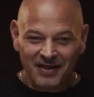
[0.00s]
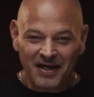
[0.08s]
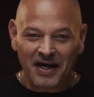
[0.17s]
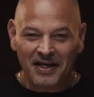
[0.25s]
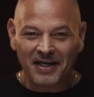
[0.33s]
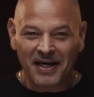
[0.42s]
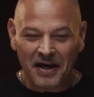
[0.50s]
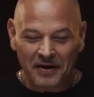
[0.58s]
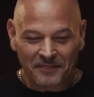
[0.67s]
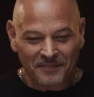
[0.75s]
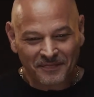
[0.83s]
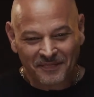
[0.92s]
Eddie
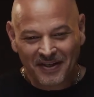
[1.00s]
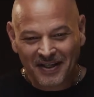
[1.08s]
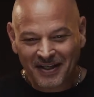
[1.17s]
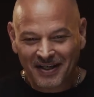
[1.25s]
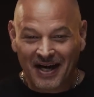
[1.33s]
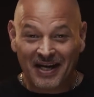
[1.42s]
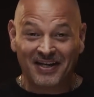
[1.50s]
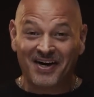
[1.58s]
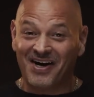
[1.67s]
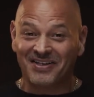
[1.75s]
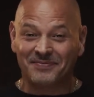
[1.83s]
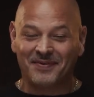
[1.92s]
K. Eddie
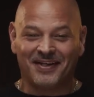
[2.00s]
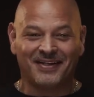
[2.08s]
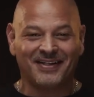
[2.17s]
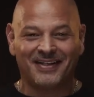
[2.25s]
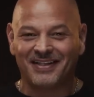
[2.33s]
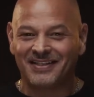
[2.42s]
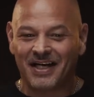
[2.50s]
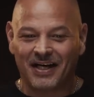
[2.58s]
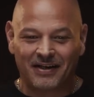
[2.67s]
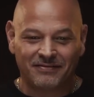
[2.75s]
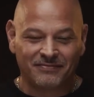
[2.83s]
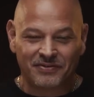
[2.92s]
calls me and he's like,
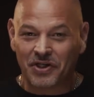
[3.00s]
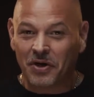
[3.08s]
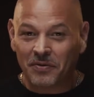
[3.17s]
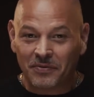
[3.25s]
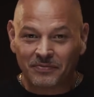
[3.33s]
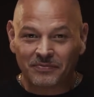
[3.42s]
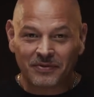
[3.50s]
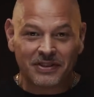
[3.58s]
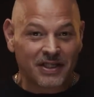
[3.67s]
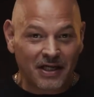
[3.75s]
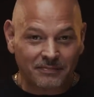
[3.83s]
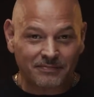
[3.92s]
Joe,
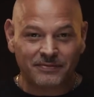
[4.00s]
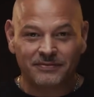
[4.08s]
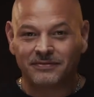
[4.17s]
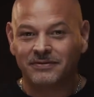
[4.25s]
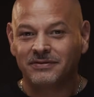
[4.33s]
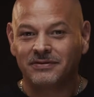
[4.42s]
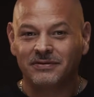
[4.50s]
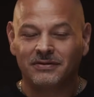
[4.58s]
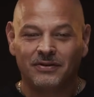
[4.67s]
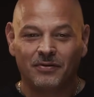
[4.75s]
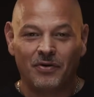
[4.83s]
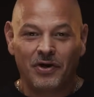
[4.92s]
what's up?
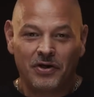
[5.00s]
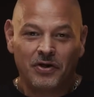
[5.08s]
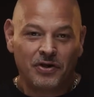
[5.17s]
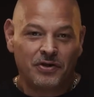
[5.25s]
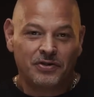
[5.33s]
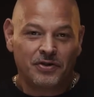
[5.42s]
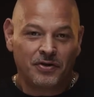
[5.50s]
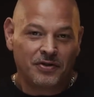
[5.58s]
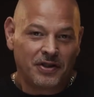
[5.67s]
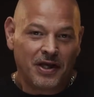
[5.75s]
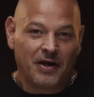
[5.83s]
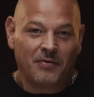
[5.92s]
When are you gonna do your
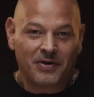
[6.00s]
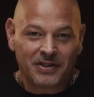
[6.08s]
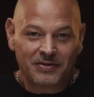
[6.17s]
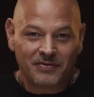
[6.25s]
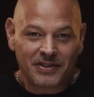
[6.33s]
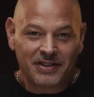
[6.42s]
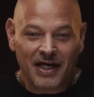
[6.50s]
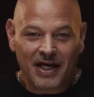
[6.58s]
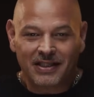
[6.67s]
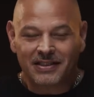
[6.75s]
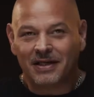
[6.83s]
thing? What's next?